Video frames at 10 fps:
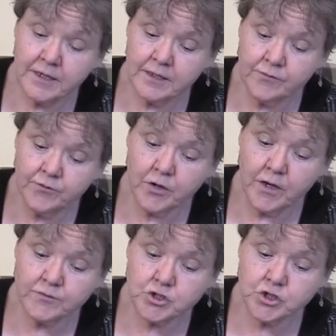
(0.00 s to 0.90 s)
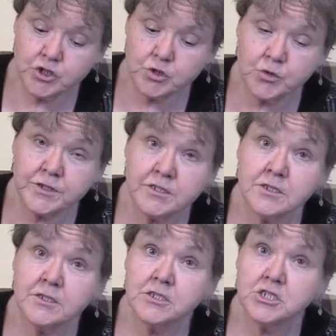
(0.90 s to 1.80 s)
If you have a short
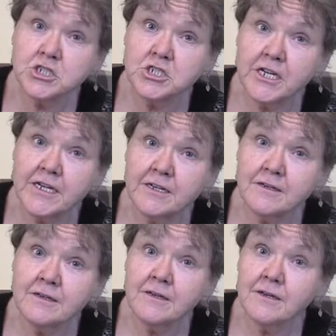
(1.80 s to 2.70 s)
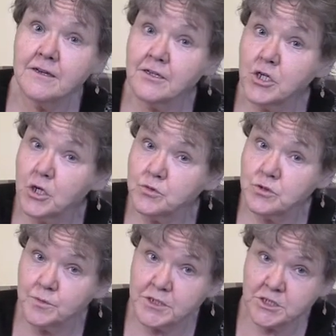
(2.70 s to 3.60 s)
chain, it
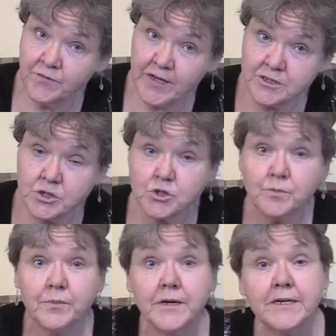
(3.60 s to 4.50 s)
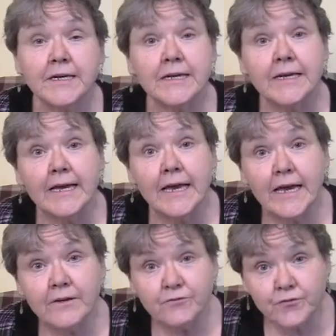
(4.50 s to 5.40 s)
goes much faster, but
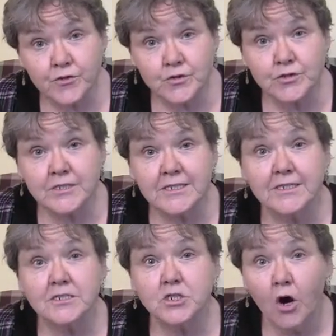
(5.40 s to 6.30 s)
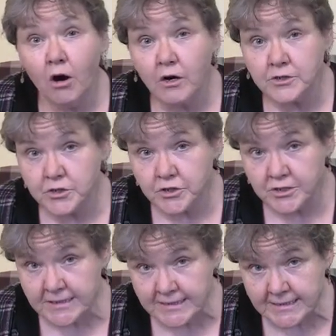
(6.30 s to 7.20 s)
at first it is harder
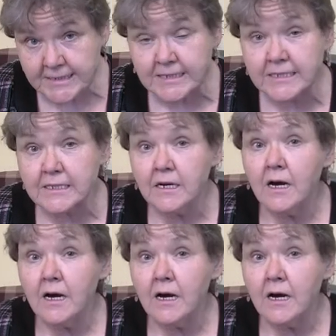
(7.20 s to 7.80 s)
to see